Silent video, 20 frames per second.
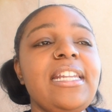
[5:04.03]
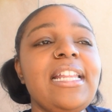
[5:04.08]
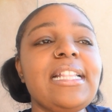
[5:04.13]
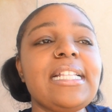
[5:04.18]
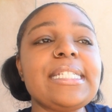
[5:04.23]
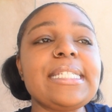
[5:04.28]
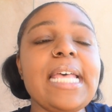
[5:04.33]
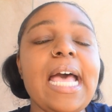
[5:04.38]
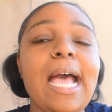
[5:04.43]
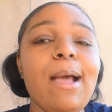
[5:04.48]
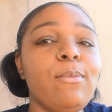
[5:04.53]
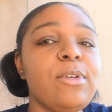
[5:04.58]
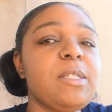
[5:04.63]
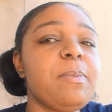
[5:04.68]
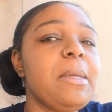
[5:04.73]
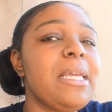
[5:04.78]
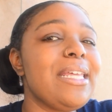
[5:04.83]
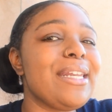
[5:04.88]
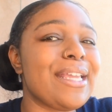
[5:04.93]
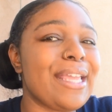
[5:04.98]
at the time was
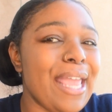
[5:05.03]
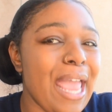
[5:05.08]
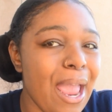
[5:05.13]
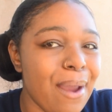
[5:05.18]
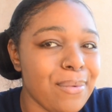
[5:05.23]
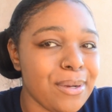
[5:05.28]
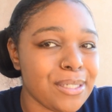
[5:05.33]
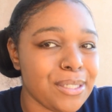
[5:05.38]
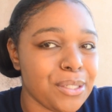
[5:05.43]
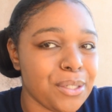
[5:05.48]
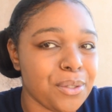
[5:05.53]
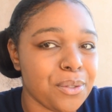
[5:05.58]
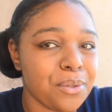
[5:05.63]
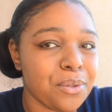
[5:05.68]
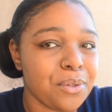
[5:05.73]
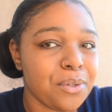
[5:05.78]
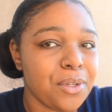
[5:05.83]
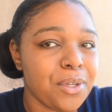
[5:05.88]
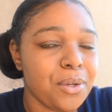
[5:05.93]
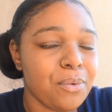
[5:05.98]
being a character,
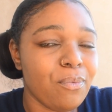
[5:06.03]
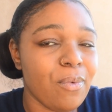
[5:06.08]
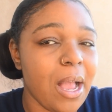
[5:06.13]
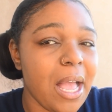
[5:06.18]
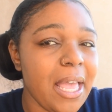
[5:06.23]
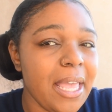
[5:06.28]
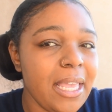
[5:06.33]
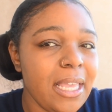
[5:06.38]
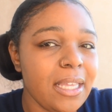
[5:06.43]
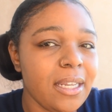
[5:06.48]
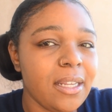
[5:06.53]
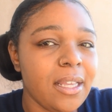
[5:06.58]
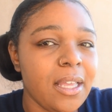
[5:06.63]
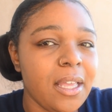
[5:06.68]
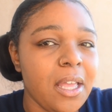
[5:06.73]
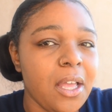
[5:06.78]
right?